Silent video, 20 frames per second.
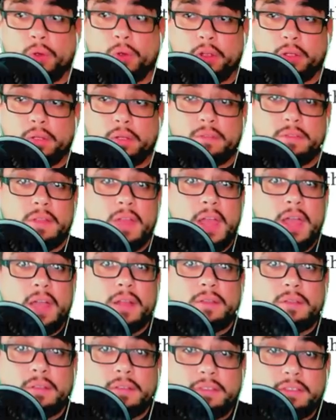workers
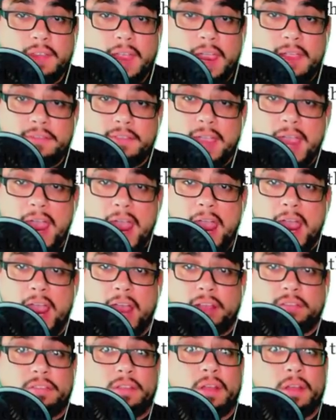to save
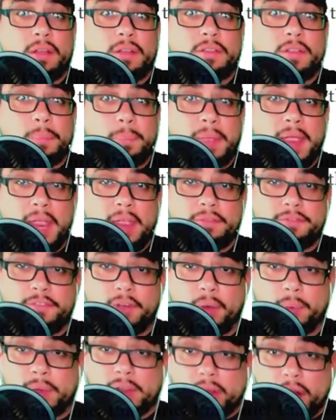cash to pay
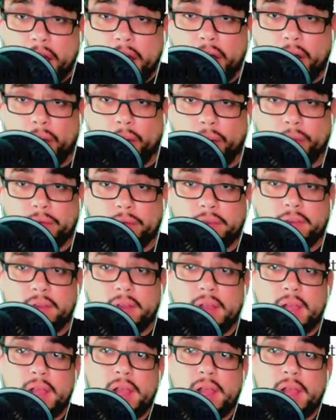foreign loans.